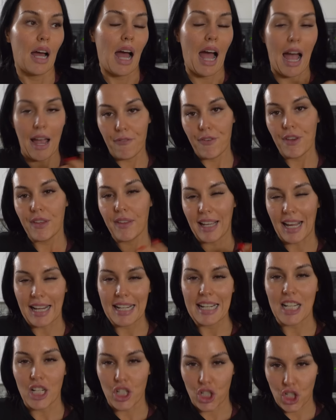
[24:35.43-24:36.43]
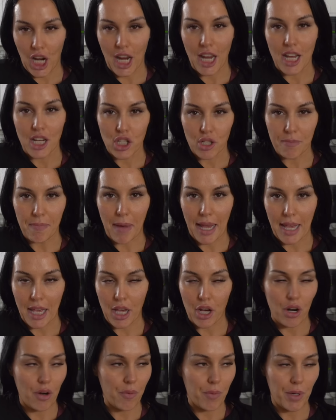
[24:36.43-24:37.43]
I feel like I need a change in my
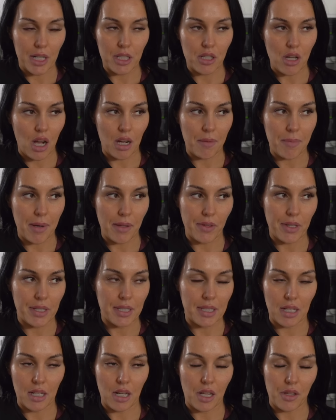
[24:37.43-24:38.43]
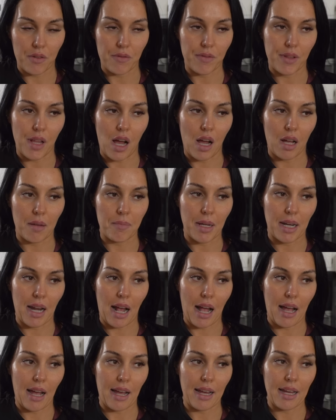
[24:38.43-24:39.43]
hair. We're gonna talk about this in another vlog, but
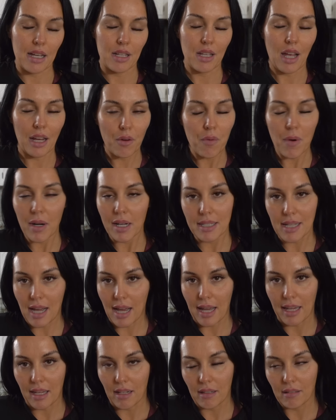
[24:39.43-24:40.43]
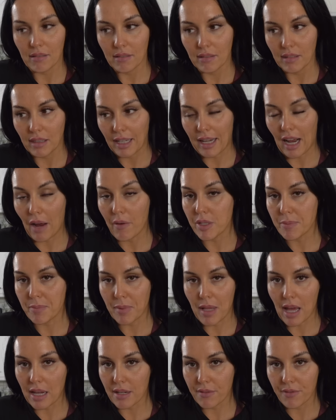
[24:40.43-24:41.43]
I, I don't wanna dye it. Like I was
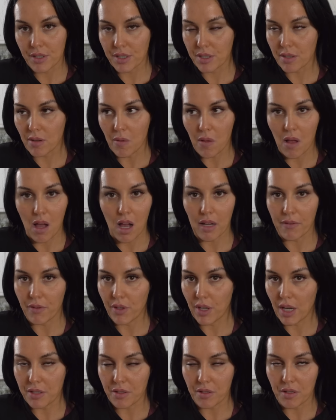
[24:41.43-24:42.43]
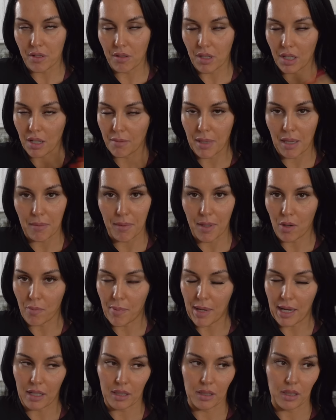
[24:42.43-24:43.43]
blonde for so long. If you guys are new here, baby, go
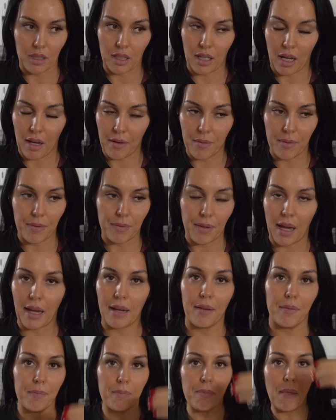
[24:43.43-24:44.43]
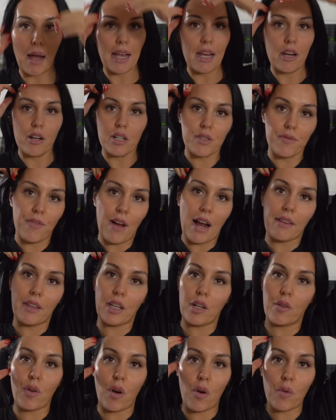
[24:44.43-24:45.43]
back and look. I, I, my hair is
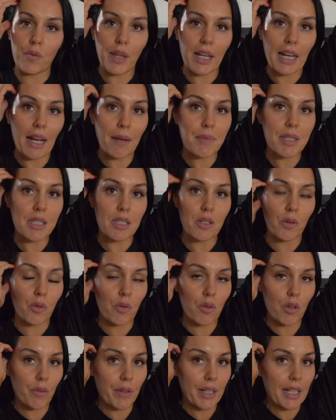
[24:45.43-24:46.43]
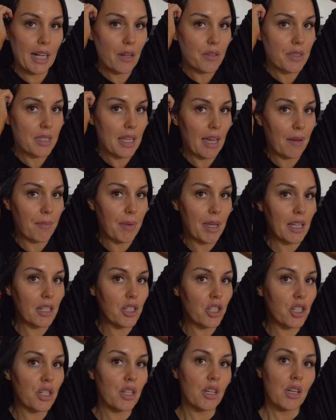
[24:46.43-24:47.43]
finally grown. Like I'm still growing out
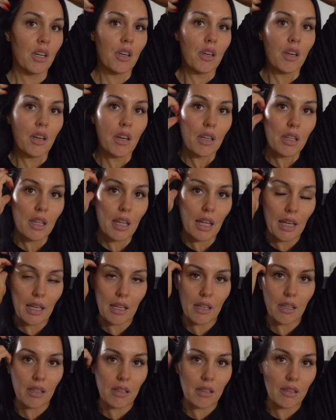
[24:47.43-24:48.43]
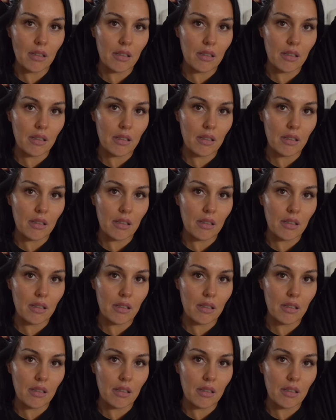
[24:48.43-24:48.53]
damage. Like